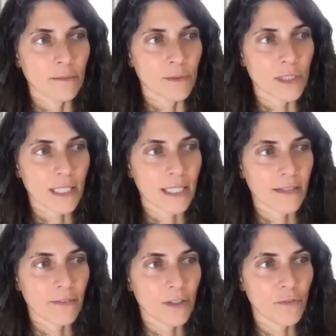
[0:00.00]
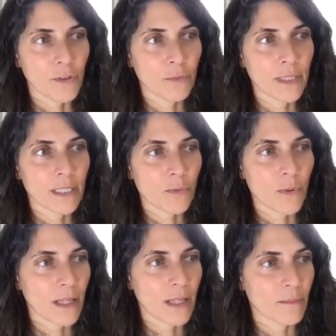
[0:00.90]
Just going to give it a few minutes
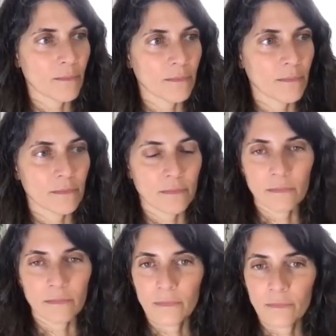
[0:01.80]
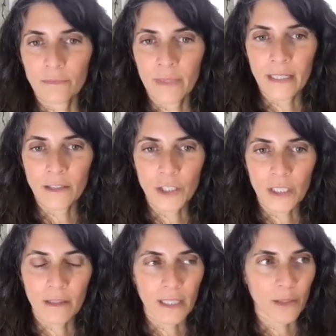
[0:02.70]
while I'm
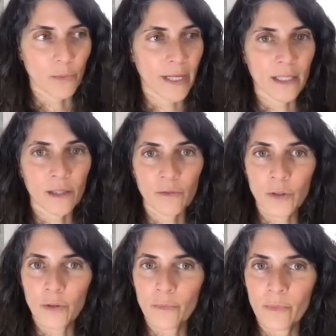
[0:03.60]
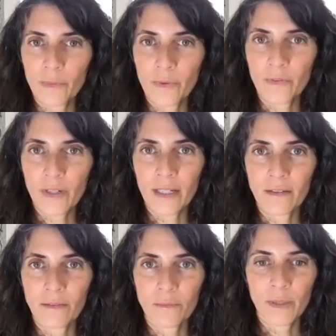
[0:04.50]
managing the waiting room. We've got
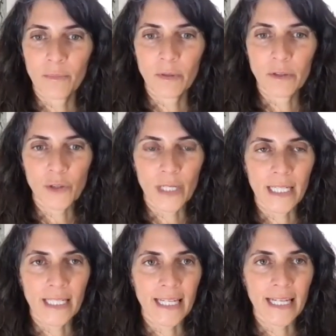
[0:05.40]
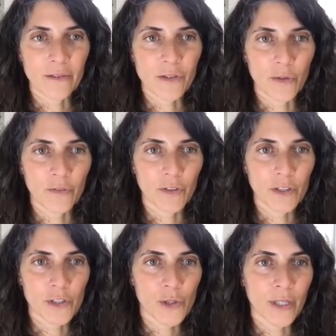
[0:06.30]
people joining now. So if you're
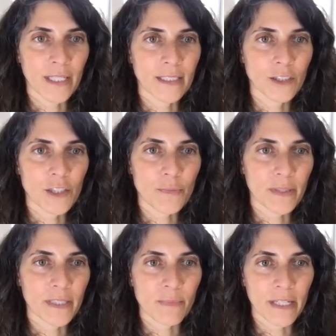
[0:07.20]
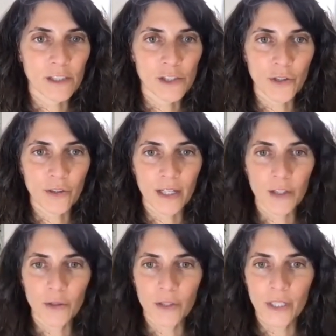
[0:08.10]
joining, just please make sure that
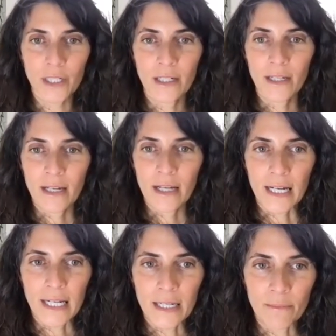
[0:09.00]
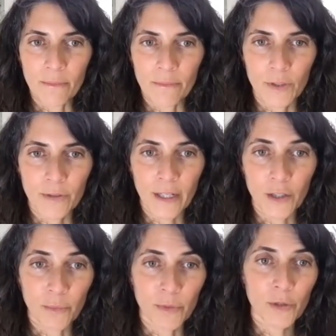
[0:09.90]
you're um, that
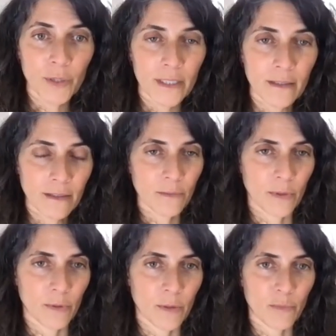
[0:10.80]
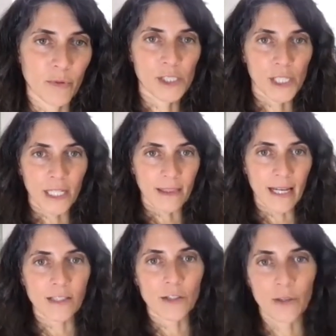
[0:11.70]
you're muted. We would appreciate
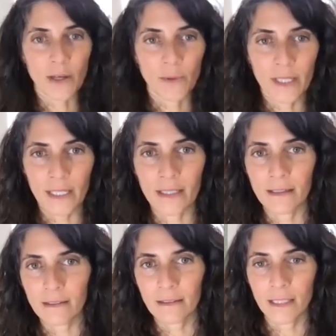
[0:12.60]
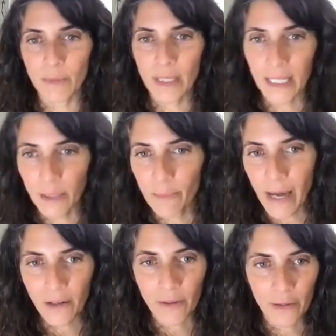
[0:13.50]
that so that we can limit any
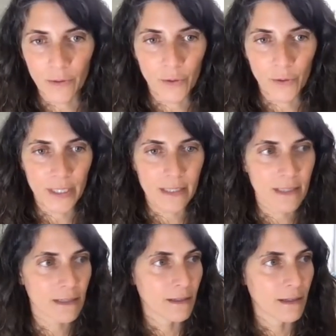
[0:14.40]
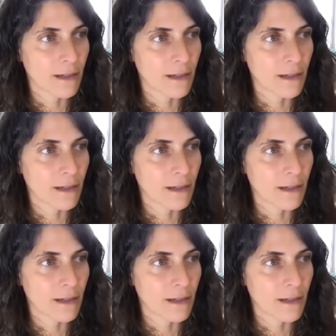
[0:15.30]
background noise.